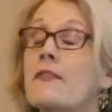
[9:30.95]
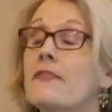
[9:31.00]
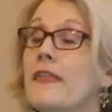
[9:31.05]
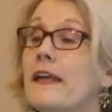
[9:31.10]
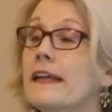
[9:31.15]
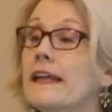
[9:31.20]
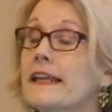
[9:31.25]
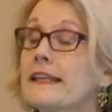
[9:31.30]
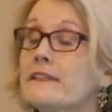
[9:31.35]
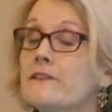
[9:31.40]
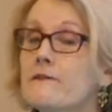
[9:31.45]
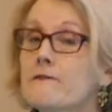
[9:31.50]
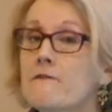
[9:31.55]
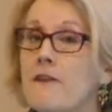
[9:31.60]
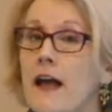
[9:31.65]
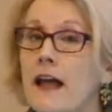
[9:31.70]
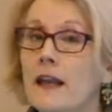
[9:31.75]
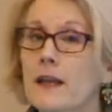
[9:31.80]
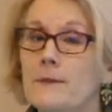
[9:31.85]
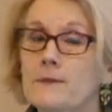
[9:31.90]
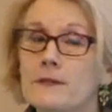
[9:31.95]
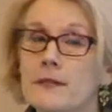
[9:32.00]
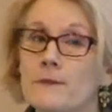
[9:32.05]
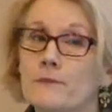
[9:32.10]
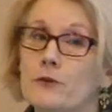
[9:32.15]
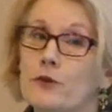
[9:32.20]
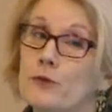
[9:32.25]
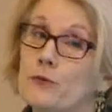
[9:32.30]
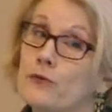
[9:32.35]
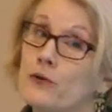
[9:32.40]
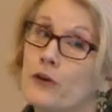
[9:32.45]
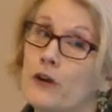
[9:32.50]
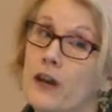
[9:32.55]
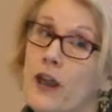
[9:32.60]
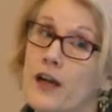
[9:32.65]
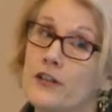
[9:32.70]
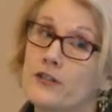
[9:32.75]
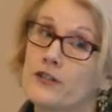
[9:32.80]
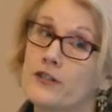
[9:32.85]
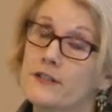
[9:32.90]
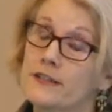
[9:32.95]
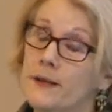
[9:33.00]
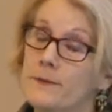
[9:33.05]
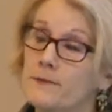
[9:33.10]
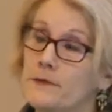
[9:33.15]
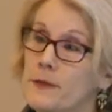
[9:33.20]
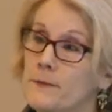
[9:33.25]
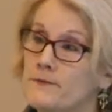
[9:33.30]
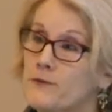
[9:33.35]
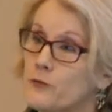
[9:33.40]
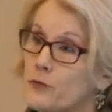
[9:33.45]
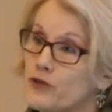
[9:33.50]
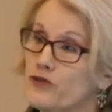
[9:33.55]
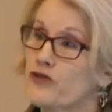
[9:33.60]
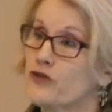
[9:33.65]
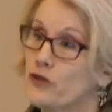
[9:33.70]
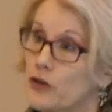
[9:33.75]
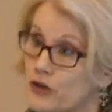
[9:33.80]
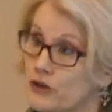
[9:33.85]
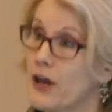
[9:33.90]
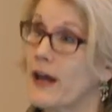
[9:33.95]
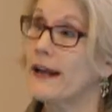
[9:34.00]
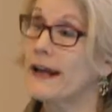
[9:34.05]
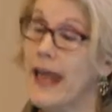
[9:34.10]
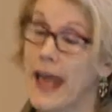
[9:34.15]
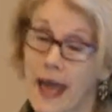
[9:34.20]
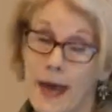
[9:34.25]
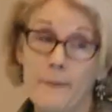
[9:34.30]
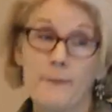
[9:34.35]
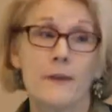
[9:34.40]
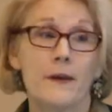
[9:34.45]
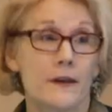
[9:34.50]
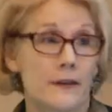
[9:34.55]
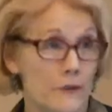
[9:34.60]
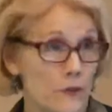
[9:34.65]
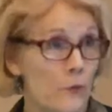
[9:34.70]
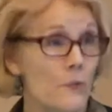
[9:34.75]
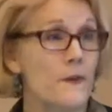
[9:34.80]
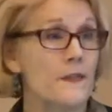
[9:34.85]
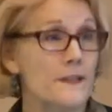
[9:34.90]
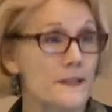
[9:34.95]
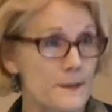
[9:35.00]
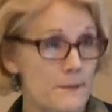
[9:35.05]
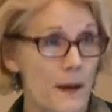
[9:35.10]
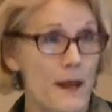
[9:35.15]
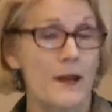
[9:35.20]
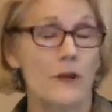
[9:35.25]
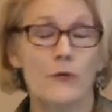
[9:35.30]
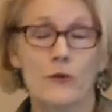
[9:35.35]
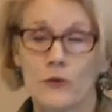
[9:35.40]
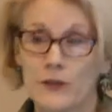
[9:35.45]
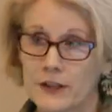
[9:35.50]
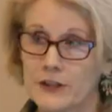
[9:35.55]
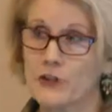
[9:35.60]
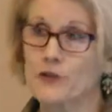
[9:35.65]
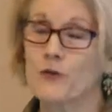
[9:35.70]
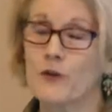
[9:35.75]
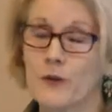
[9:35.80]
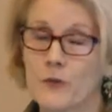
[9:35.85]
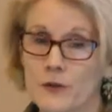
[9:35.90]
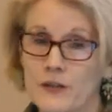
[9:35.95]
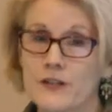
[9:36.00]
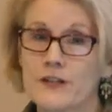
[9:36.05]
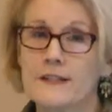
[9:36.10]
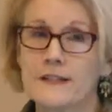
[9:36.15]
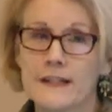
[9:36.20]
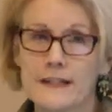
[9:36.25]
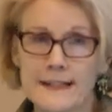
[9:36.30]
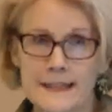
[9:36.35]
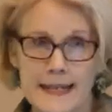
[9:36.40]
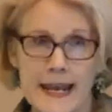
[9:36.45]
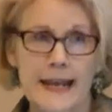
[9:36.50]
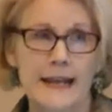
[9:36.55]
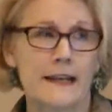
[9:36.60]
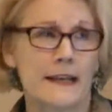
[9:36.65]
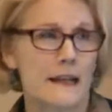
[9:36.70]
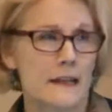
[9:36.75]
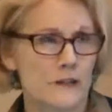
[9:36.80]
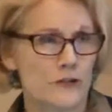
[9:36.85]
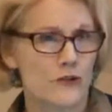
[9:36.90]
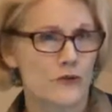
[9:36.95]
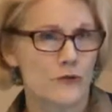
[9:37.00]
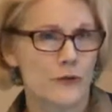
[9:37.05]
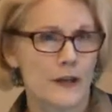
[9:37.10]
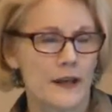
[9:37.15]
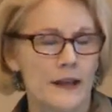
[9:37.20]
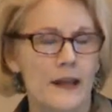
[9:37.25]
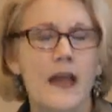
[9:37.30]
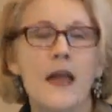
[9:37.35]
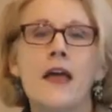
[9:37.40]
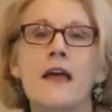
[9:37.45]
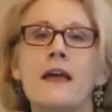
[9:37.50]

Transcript: Then he developed some new neurologic symptoms, which should not happen with a spinal cord injury, which is a static injury.